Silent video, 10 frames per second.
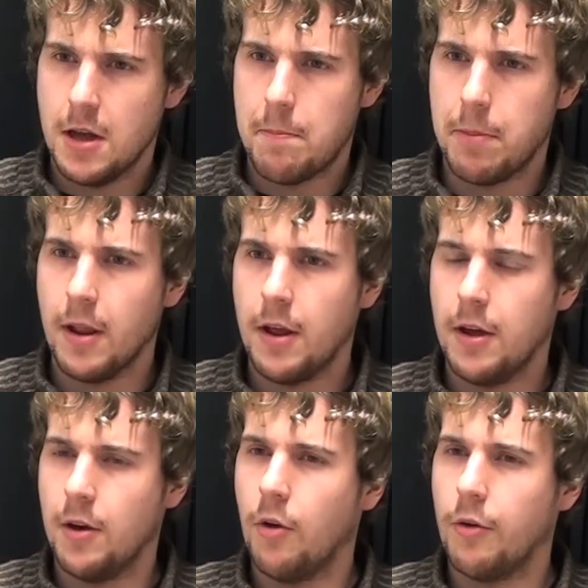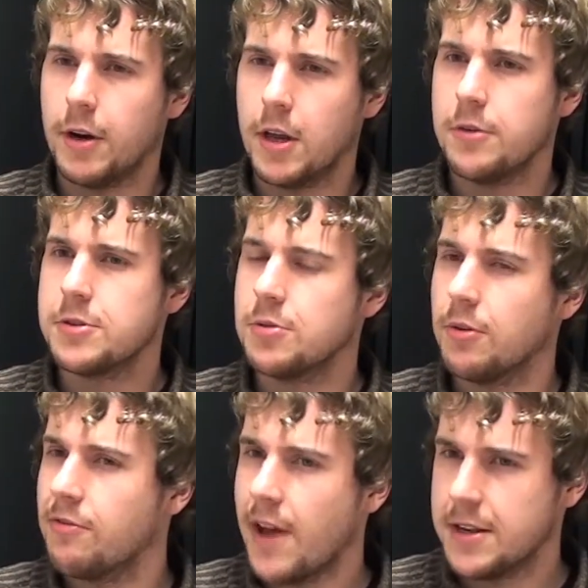a blur or a ghost or a
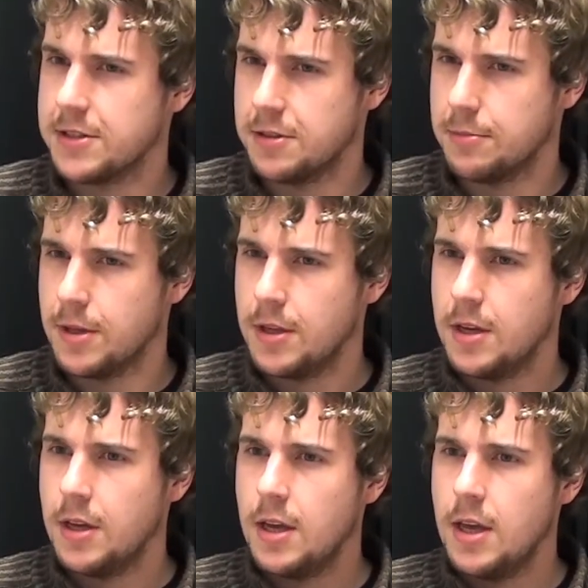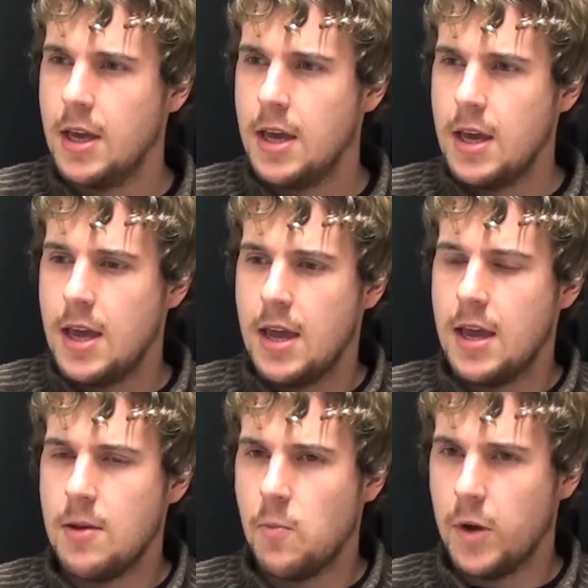phantom.
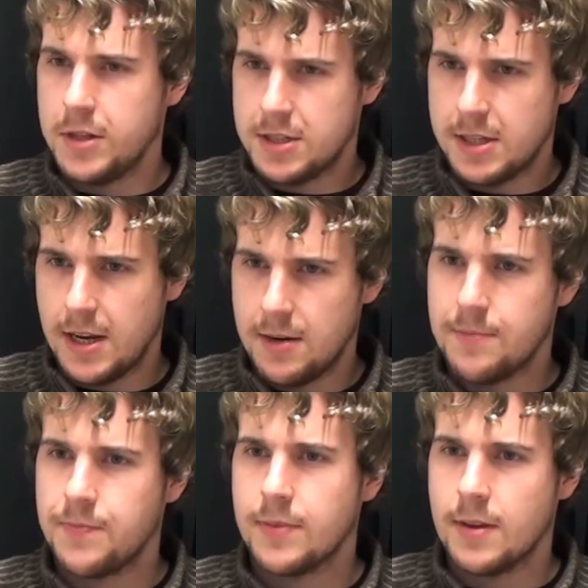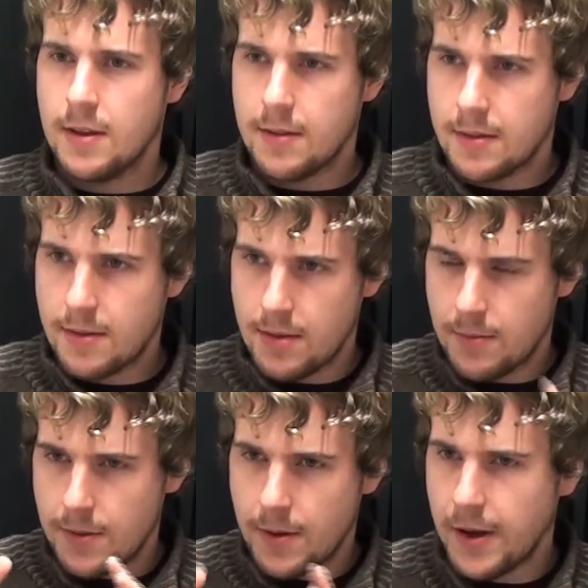In one scene,
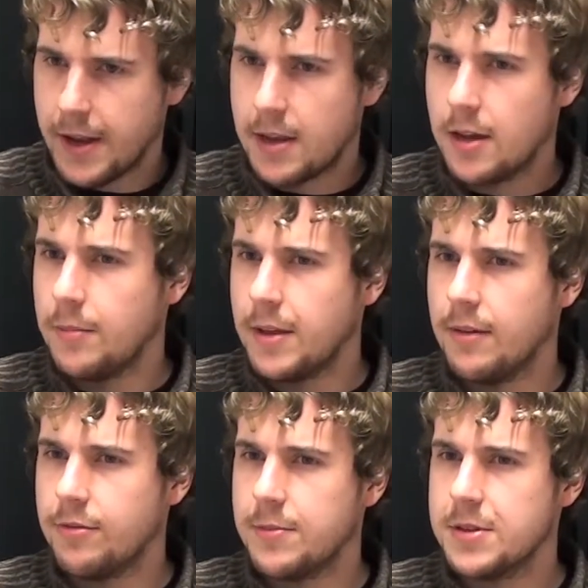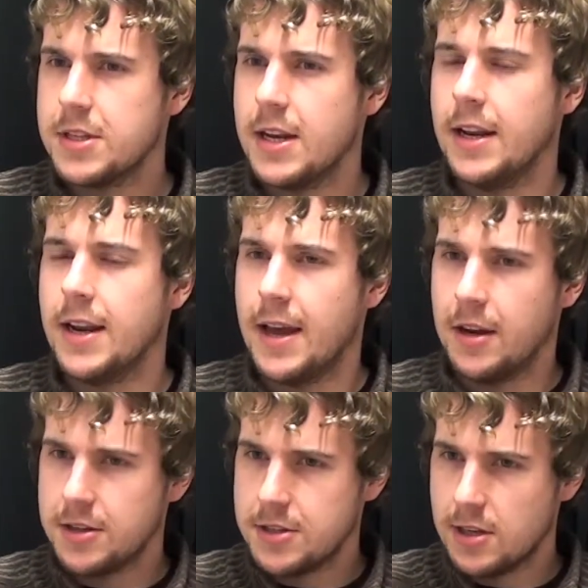I come down from the ceiling and
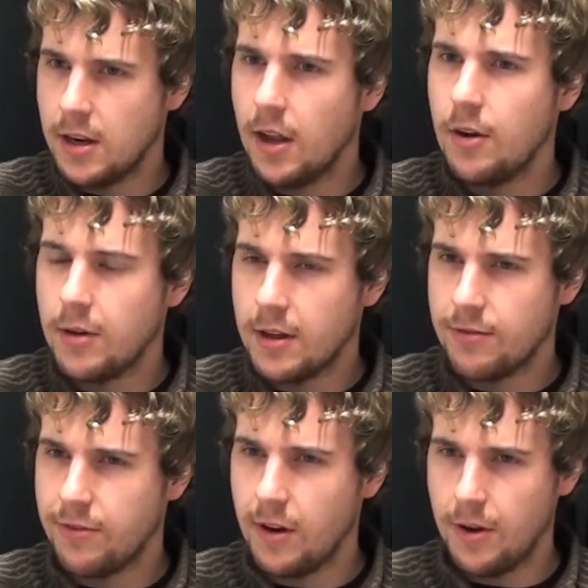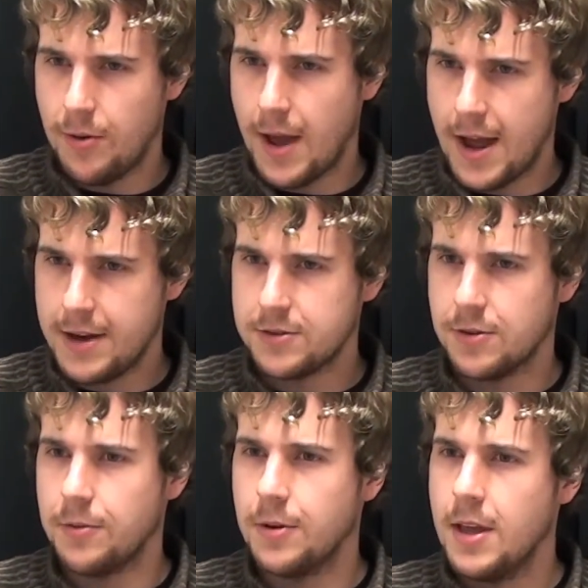I slowly follow
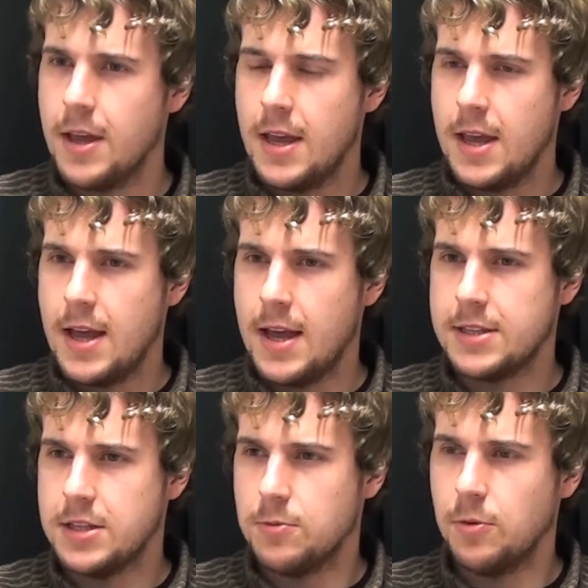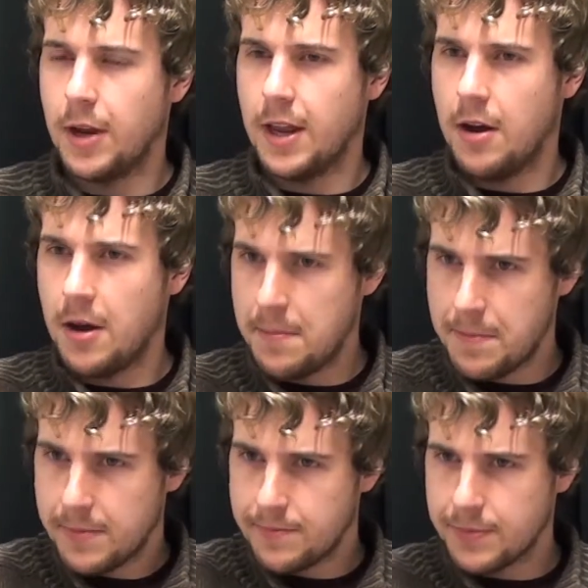Andrew as he's walking.
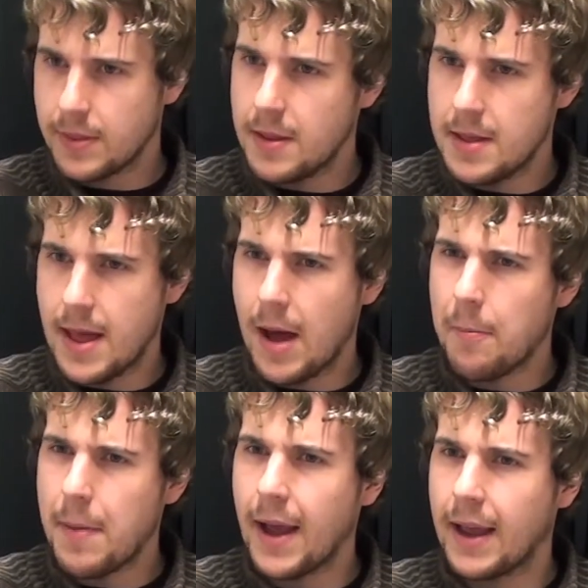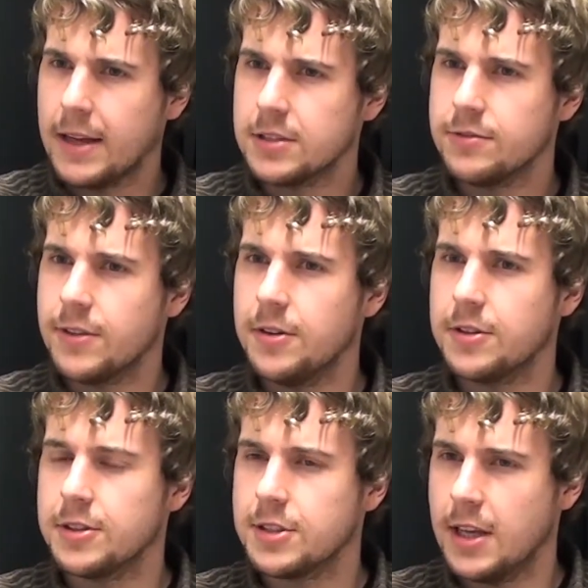I'm out back, out of
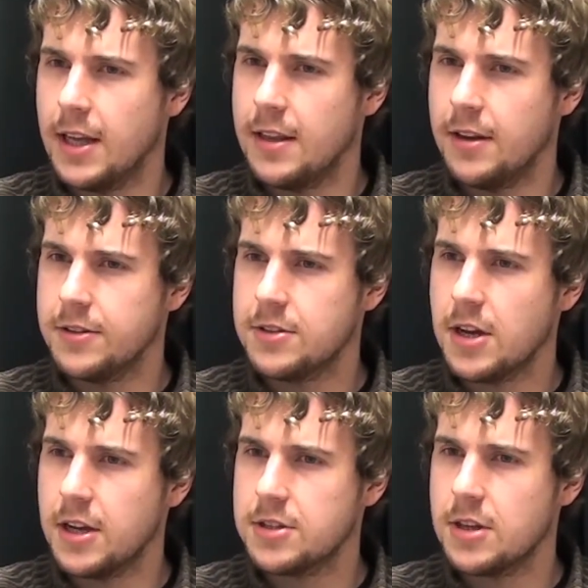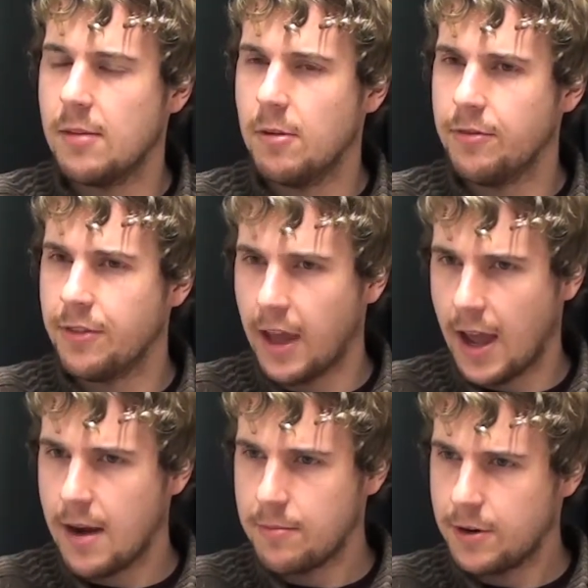focus, and I just come off the
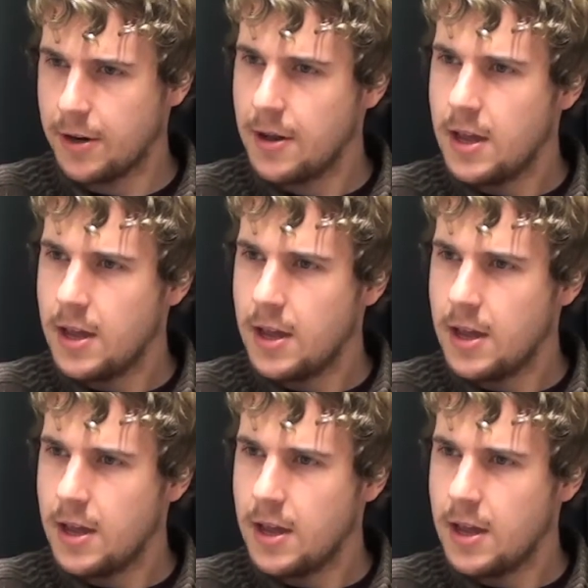camera,